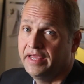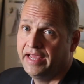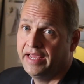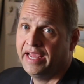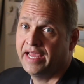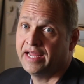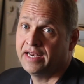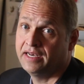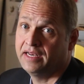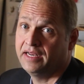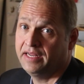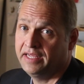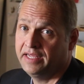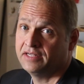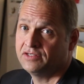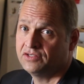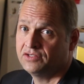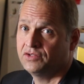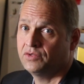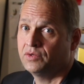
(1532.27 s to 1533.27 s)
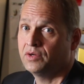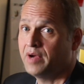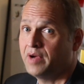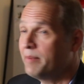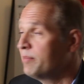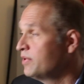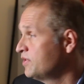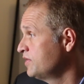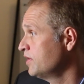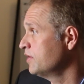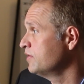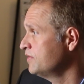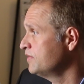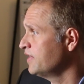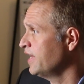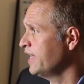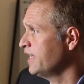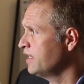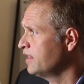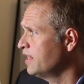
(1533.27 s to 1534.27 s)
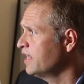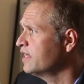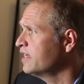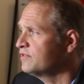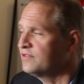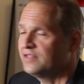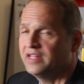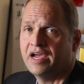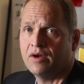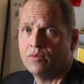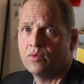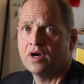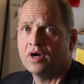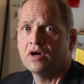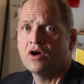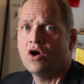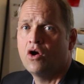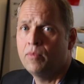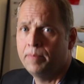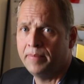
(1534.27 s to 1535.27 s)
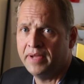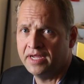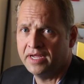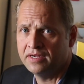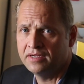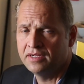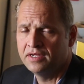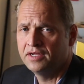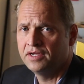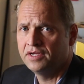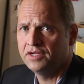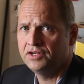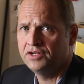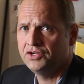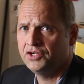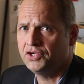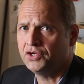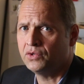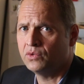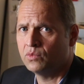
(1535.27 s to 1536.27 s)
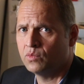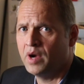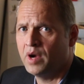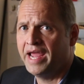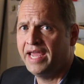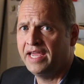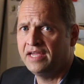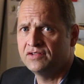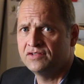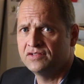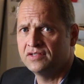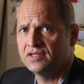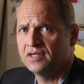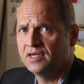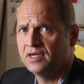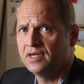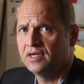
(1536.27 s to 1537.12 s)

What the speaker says: And it's through episodes like this that we're hoping to raise